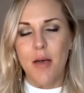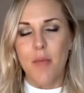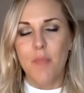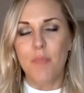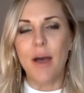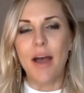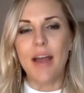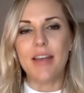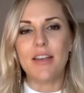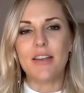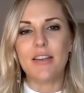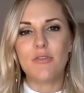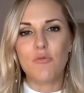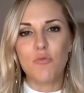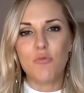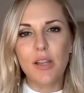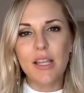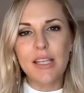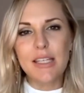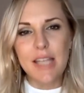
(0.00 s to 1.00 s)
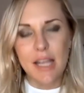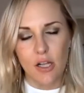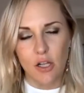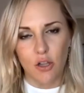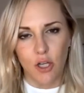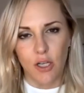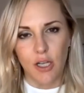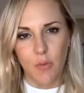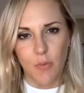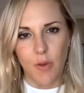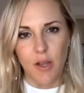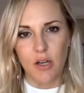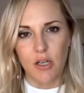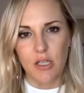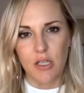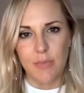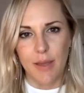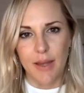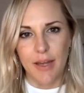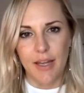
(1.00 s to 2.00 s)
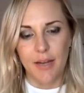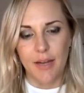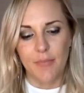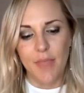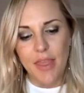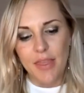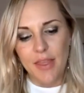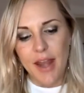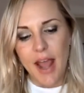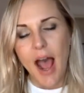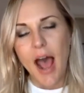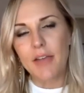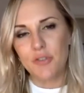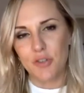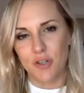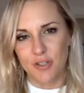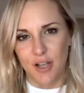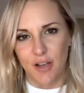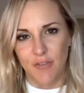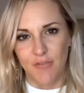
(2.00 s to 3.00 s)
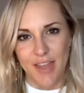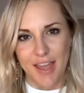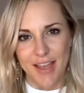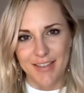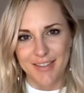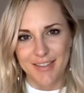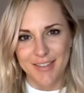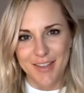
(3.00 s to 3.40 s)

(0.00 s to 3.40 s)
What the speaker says: But really take a look at what you're spending and then ask yourself this: